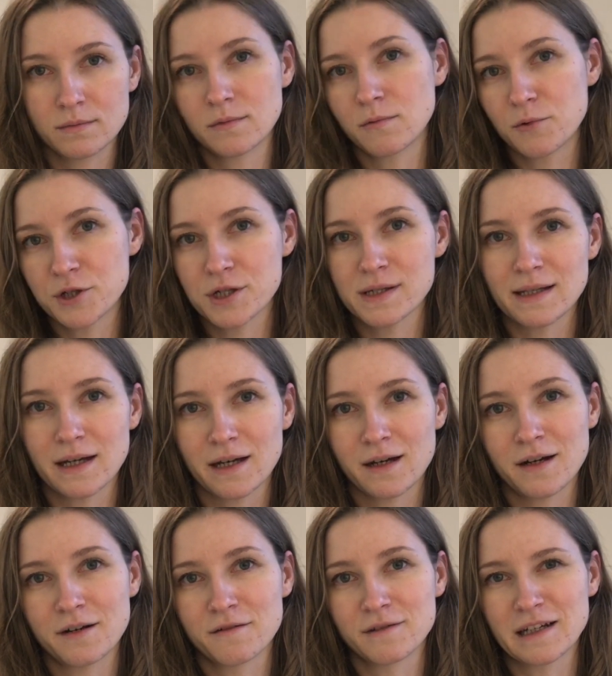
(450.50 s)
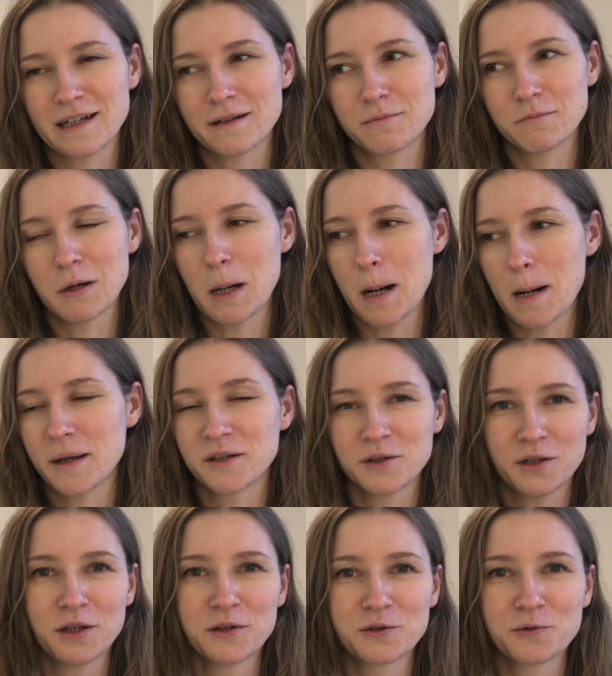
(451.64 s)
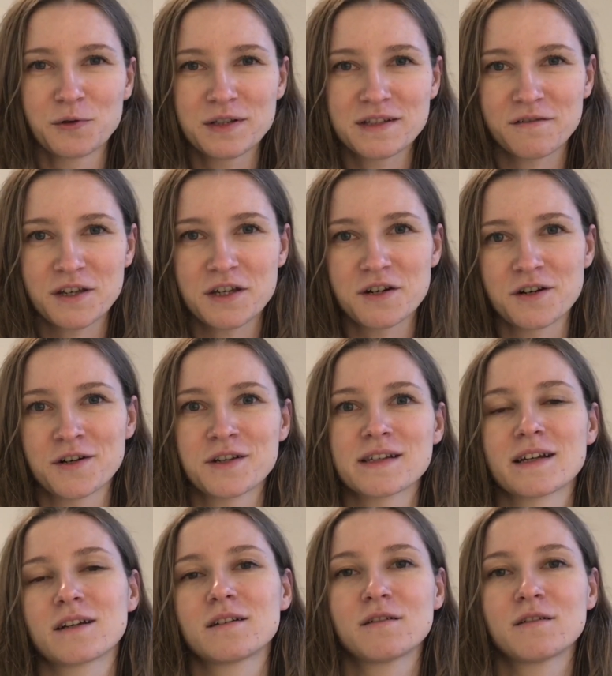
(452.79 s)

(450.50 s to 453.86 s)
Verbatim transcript: which is like kind of like uh, in intuitive here is like,